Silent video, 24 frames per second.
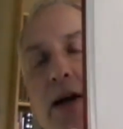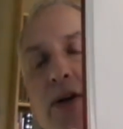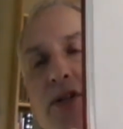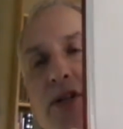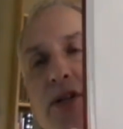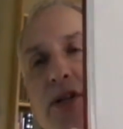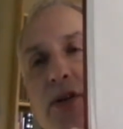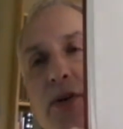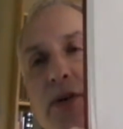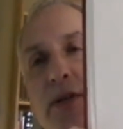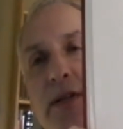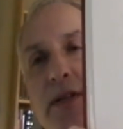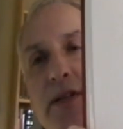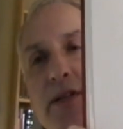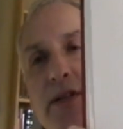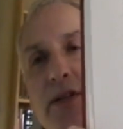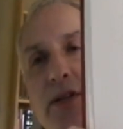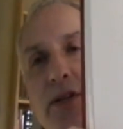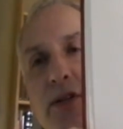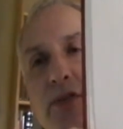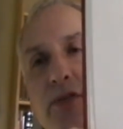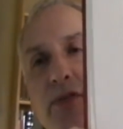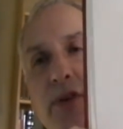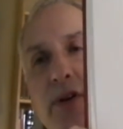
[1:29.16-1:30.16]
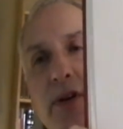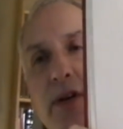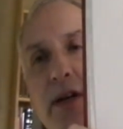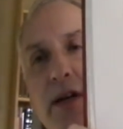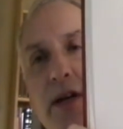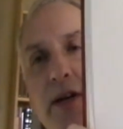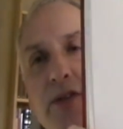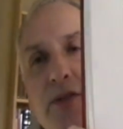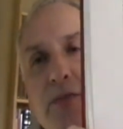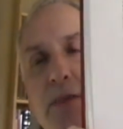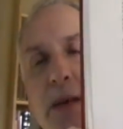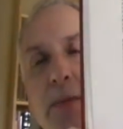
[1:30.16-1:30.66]
large. I know it doesn't look very
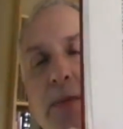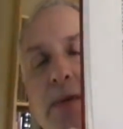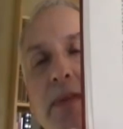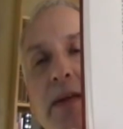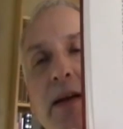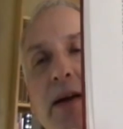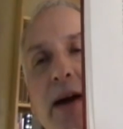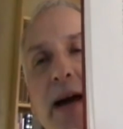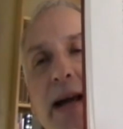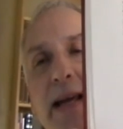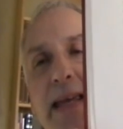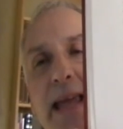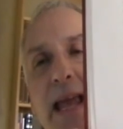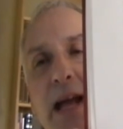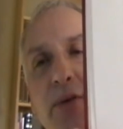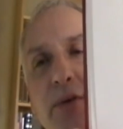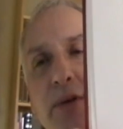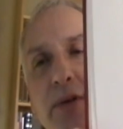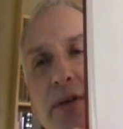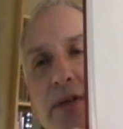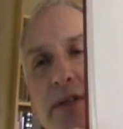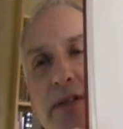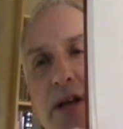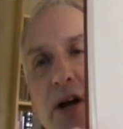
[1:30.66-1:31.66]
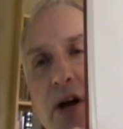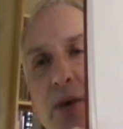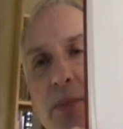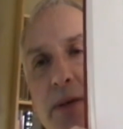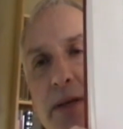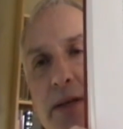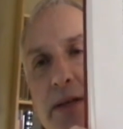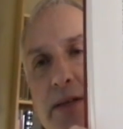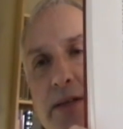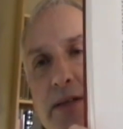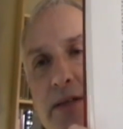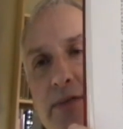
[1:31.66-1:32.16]
large maybe there. I can't really tell
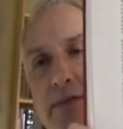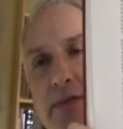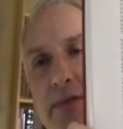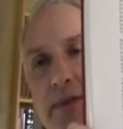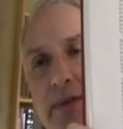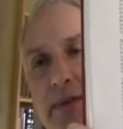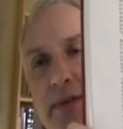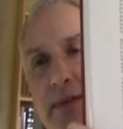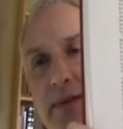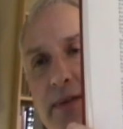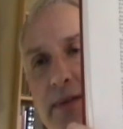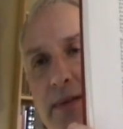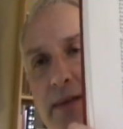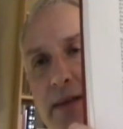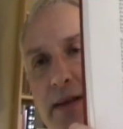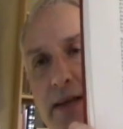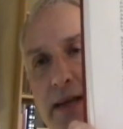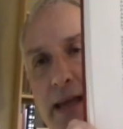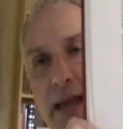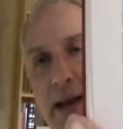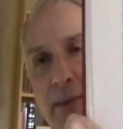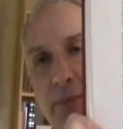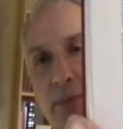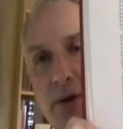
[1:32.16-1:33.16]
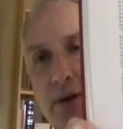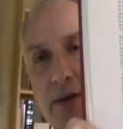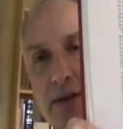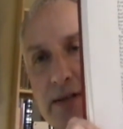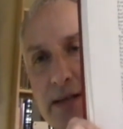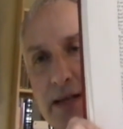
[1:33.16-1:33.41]
because the camera